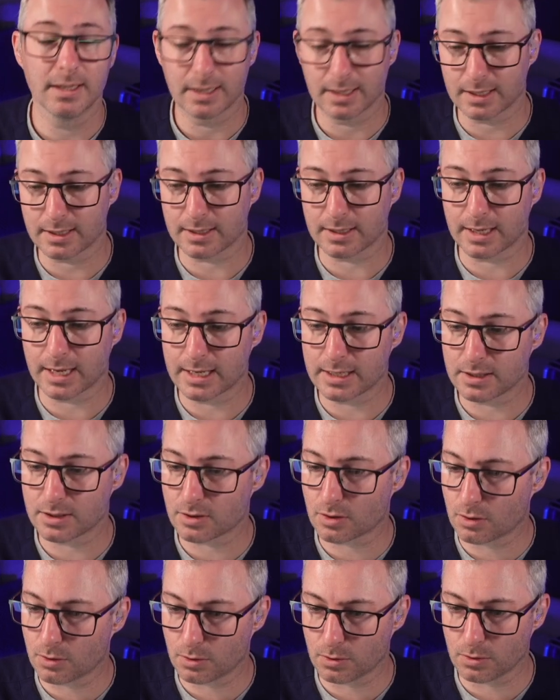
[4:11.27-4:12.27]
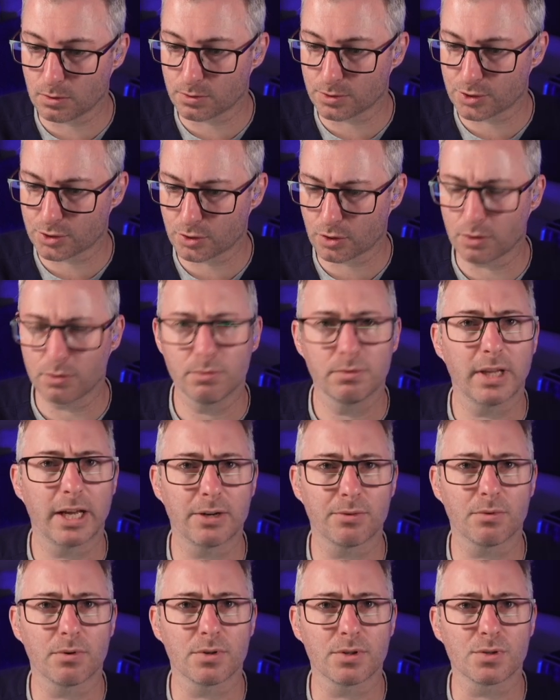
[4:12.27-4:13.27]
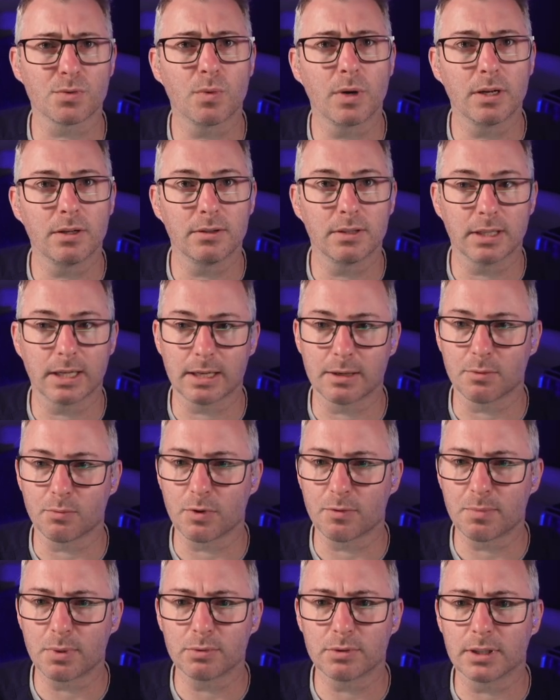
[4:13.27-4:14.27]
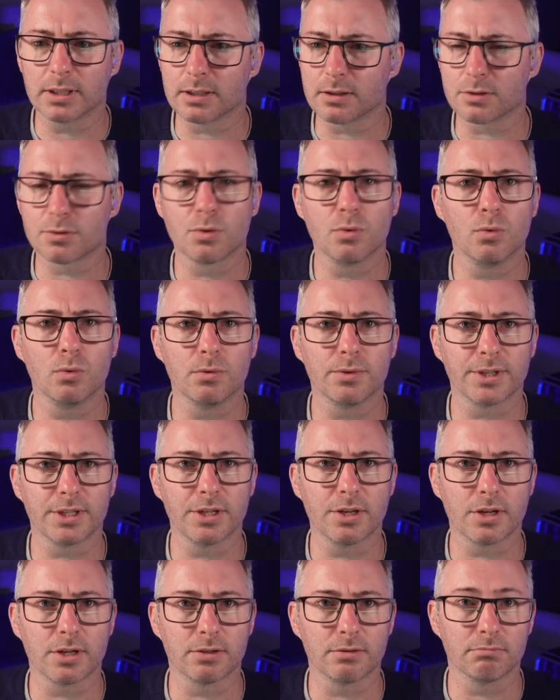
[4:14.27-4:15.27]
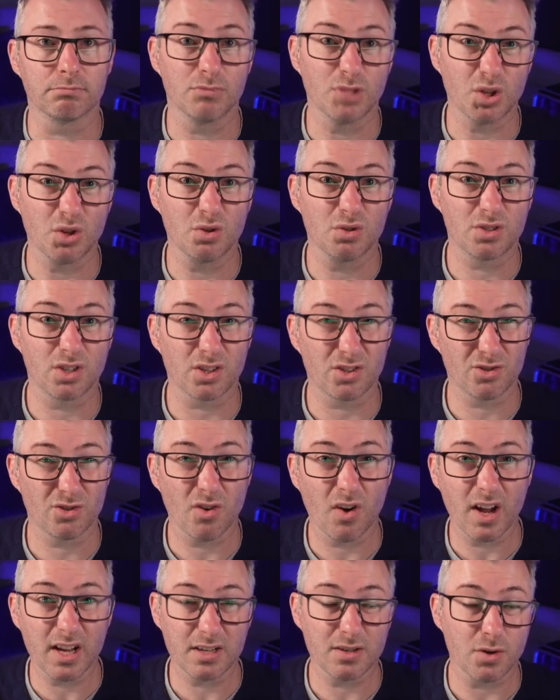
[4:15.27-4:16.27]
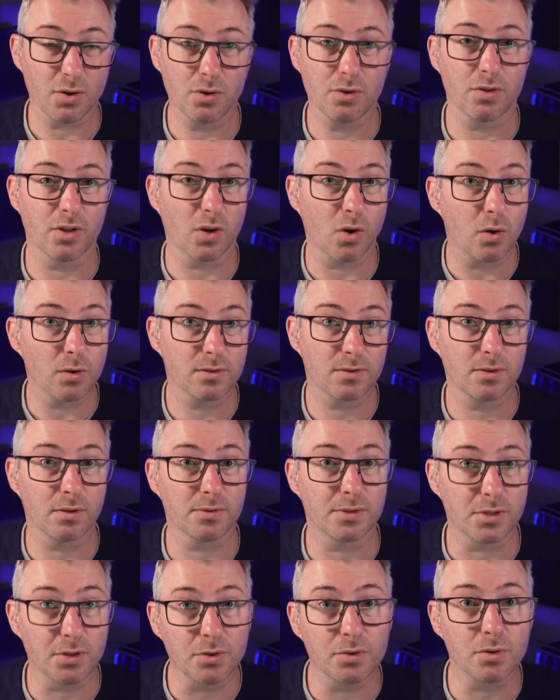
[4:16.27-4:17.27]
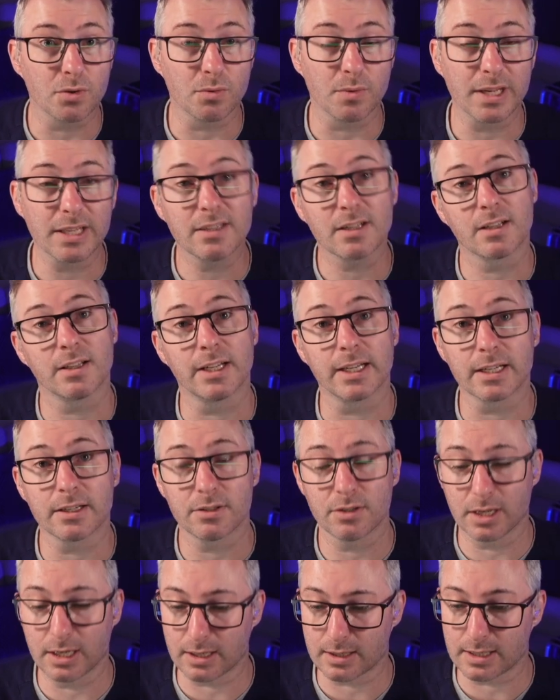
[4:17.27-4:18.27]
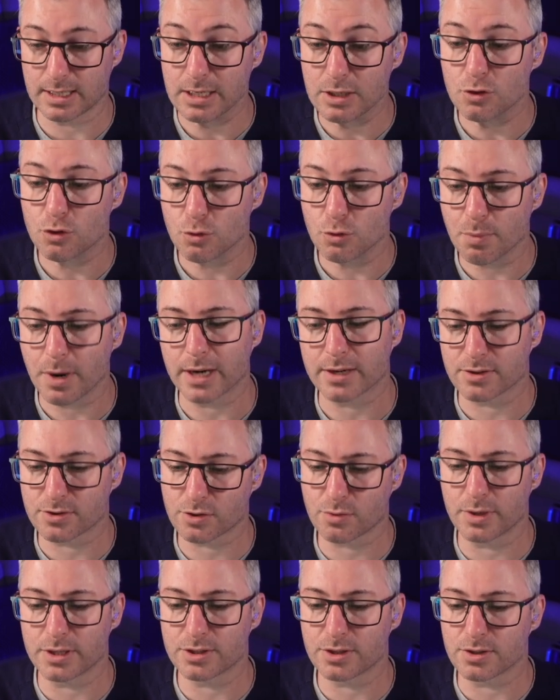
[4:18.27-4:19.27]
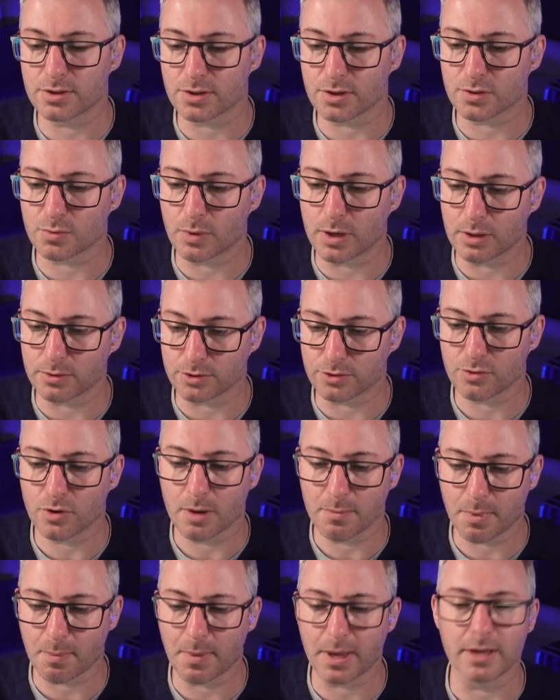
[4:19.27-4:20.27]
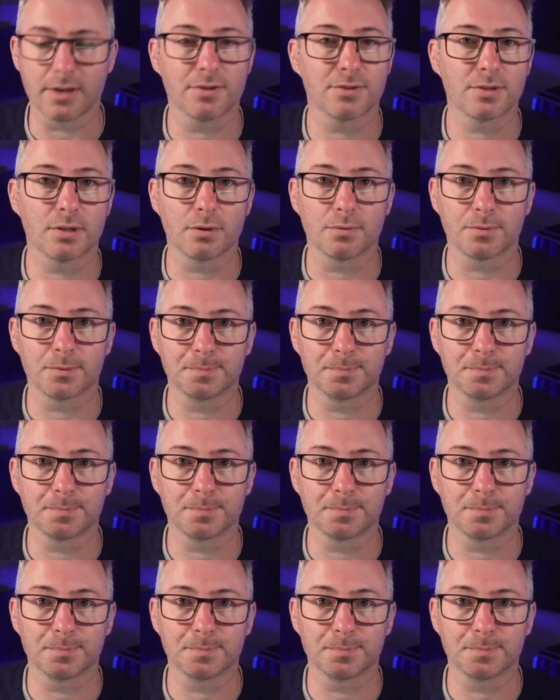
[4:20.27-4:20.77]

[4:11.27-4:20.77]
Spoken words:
And I'll show later on as well, we've built a little tool that you can use to try and turn the consults you do in the clinic into practice questions as well to try and prepare yourself.